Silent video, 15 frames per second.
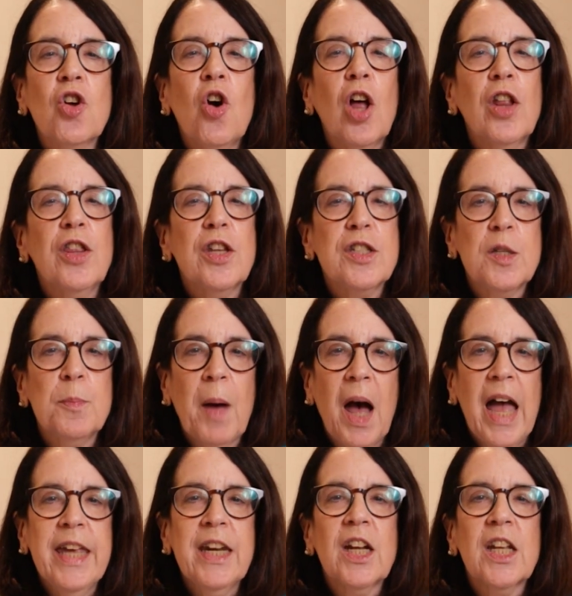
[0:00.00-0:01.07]
called the
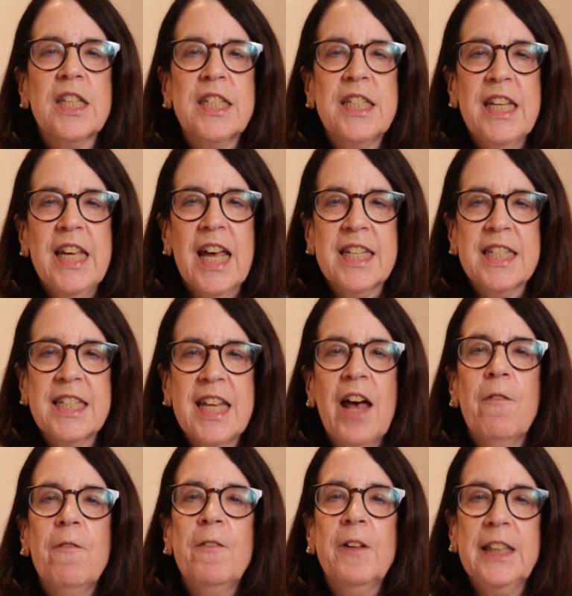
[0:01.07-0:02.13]
Spinal
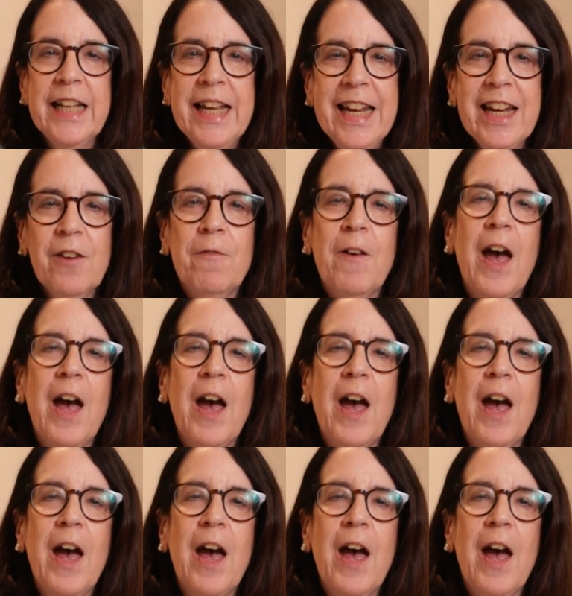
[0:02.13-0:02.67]
CSF Leak